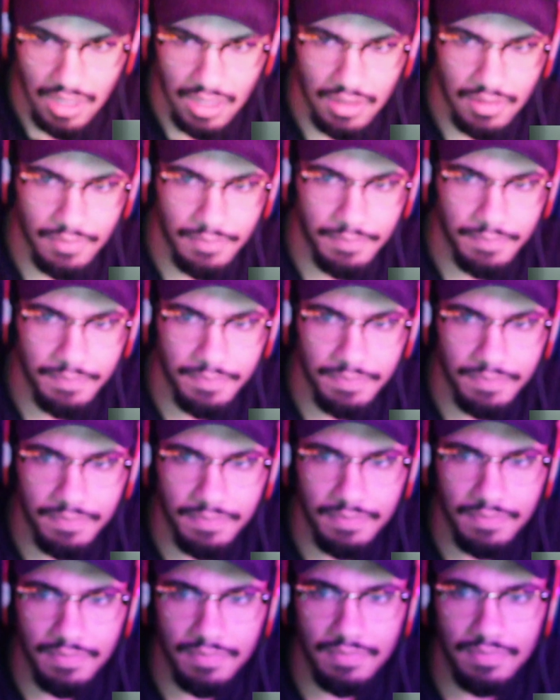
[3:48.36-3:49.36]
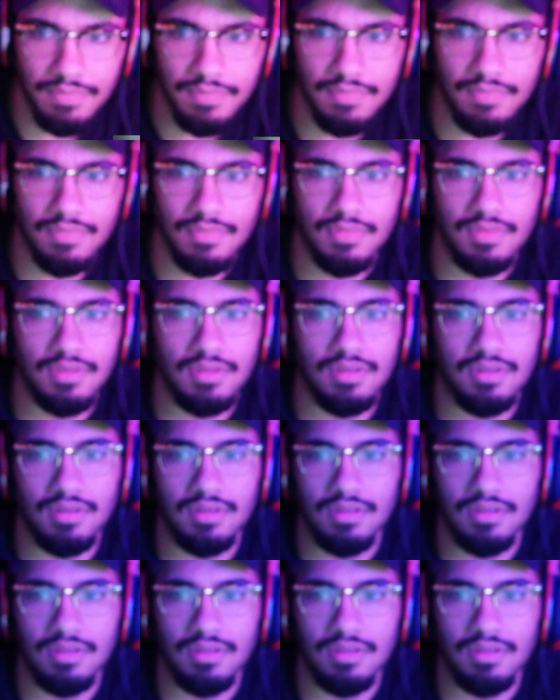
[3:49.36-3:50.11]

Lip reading: (silence)